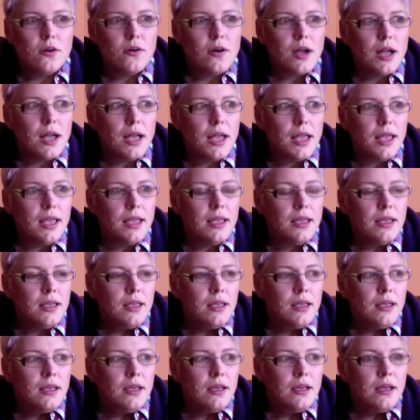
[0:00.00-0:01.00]
I
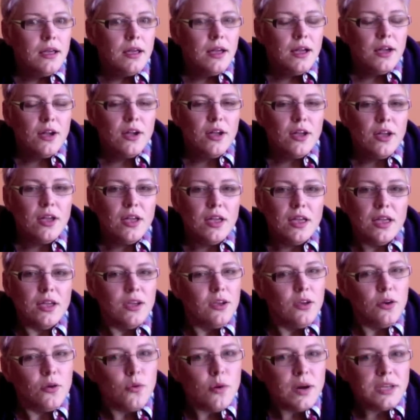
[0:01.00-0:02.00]

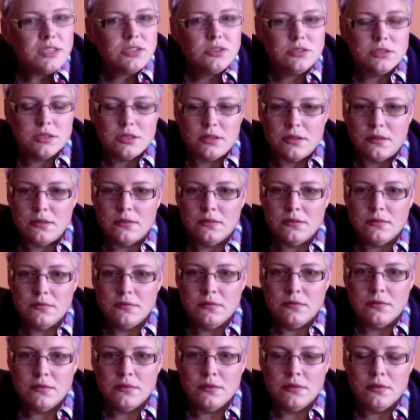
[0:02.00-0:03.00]
question,
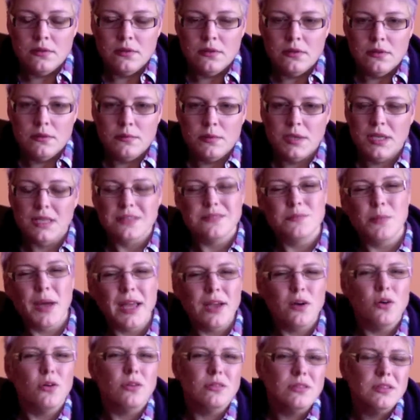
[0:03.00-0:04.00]
because my
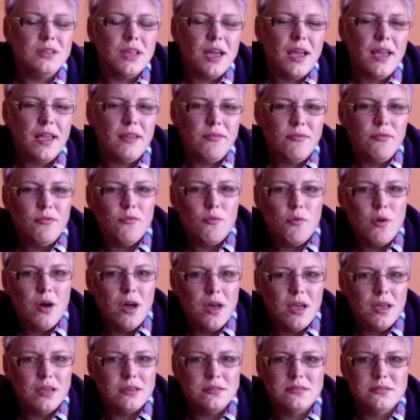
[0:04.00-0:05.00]
whole life
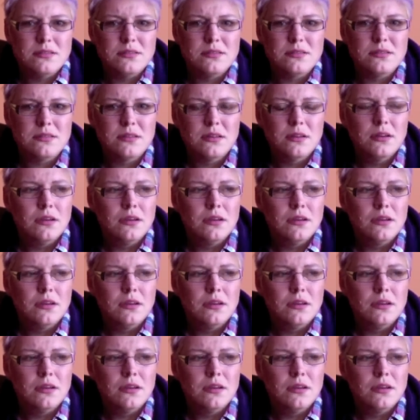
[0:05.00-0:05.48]
was